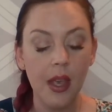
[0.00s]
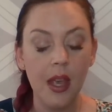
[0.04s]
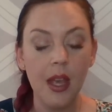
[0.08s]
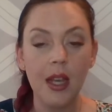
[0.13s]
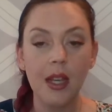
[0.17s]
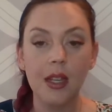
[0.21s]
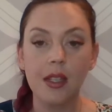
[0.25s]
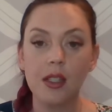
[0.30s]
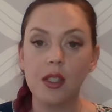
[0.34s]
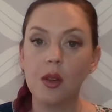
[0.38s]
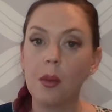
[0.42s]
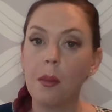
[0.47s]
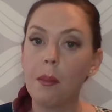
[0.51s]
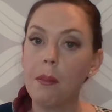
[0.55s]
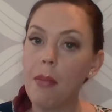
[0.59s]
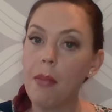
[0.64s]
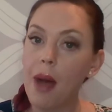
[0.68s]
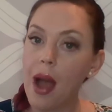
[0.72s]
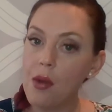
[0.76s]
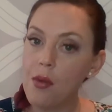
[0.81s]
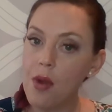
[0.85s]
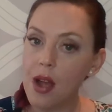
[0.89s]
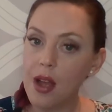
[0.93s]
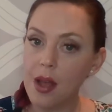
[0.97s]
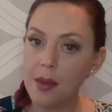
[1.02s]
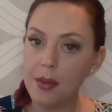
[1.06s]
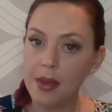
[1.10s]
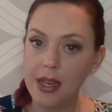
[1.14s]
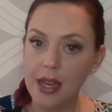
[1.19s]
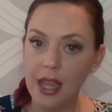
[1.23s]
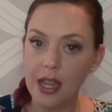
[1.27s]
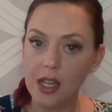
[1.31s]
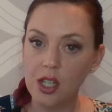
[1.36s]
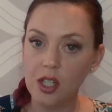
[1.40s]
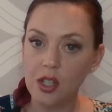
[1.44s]
So my
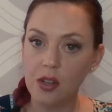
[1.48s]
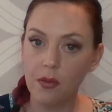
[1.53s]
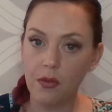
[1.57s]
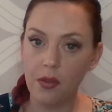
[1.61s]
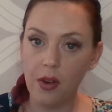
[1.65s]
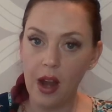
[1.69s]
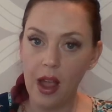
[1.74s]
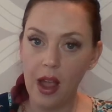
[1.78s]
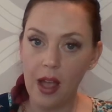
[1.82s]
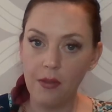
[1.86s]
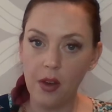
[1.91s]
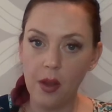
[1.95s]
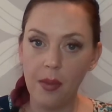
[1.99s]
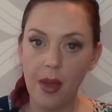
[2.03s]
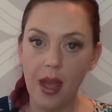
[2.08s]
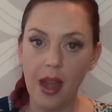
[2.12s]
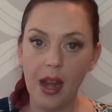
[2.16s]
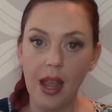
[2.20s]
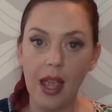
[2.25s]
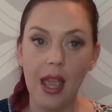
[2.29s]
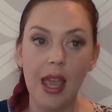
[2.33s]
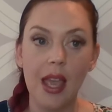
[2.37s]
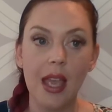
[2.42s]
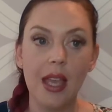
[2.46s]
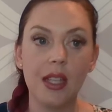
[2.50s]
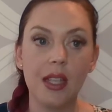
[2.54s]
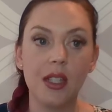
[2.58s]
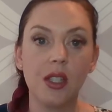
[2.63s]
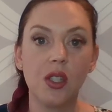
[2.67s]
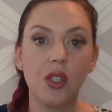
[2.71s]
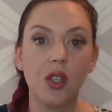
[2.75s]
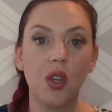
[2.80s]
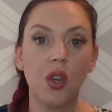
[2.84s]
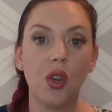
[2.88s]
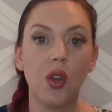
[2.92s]
recommendation for everybody is
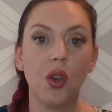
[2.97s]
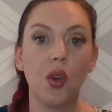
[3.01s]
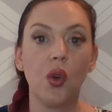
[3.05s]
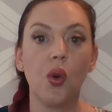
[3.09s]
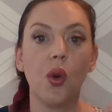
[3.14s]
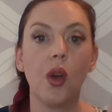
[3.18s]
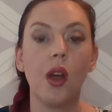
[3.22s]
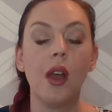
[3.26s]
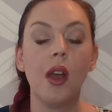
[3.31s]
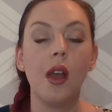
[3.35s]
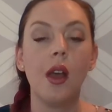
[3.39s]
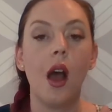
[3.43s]
to